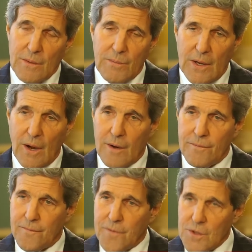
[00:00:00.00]
But our
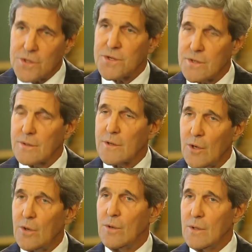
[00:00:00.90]
first
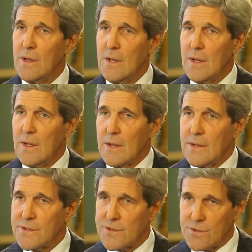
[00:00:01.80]
goal
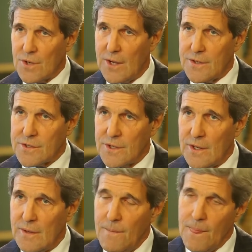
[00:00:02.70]
is to try to
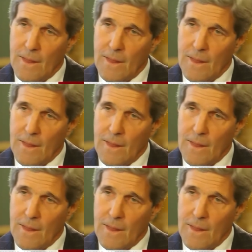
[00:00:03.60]
see